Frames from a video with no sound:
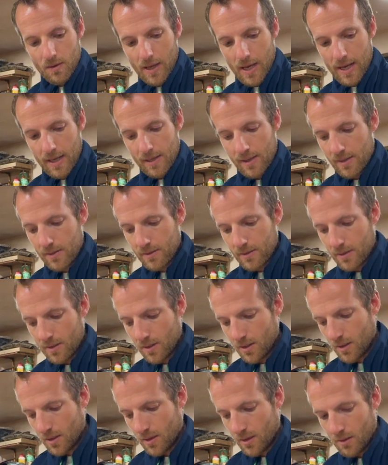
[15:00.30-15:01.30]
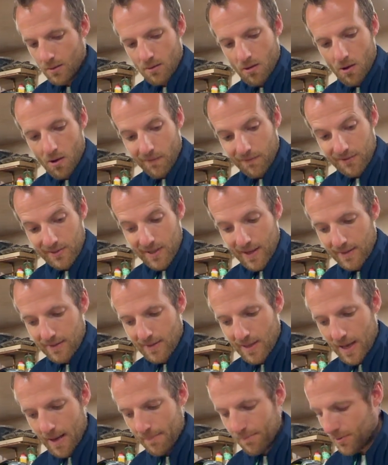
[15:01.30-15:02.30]
that is the offset
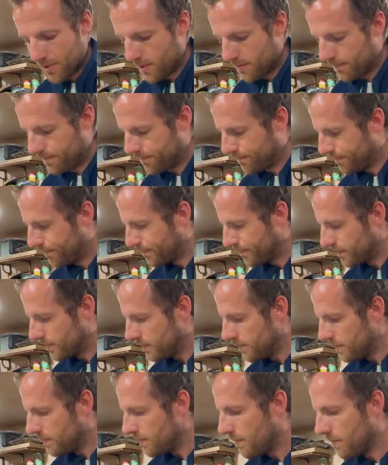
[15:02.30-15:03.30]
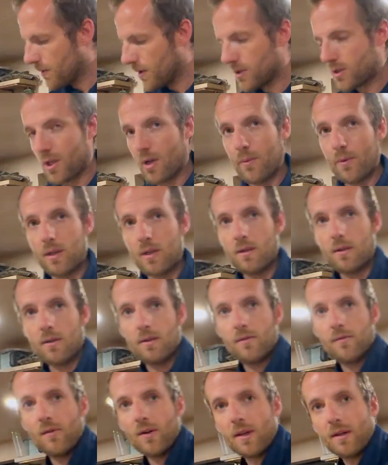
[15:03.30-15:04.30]
tabs. So we
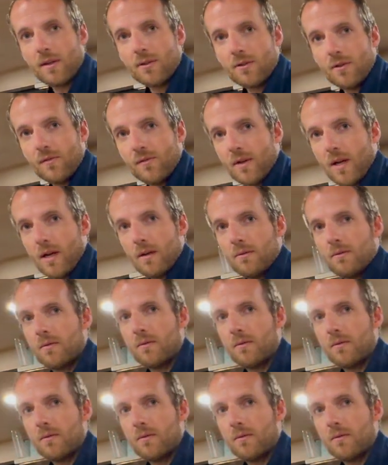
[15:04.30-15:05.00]
can flick these off now